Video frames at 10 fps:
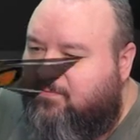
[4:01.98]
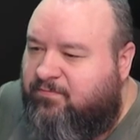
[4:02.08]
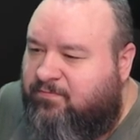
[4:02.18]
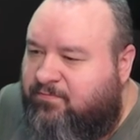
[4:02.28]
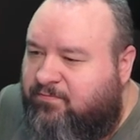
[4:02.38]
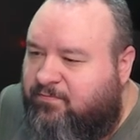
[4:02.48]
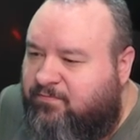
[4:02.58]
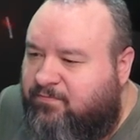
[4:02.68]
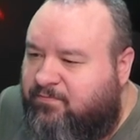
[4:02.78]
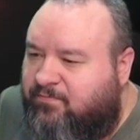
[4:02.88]

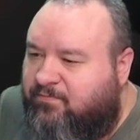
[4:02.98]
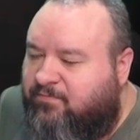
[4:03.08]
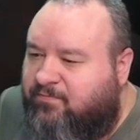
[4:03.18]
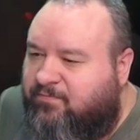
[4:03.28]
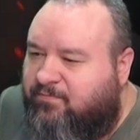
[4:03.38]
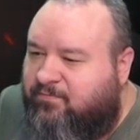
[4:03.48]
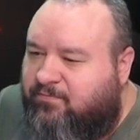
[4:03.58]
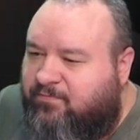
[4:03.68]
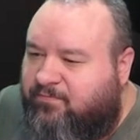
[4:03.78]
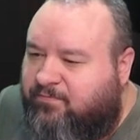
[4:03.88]

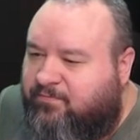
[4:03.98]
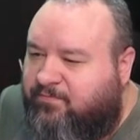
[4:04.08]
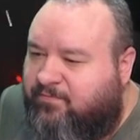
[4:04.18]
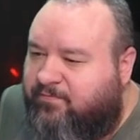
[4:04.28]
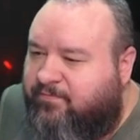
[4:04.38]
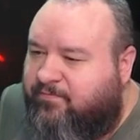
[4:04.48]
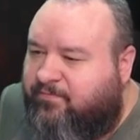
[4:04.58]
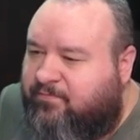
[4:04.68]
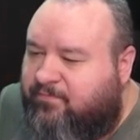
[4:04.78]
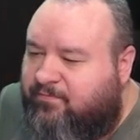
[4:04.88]

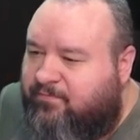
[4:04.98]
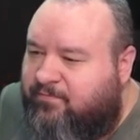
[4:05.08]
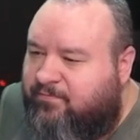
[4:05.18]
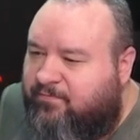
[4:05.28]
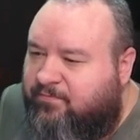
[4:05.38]
Nobody speaks.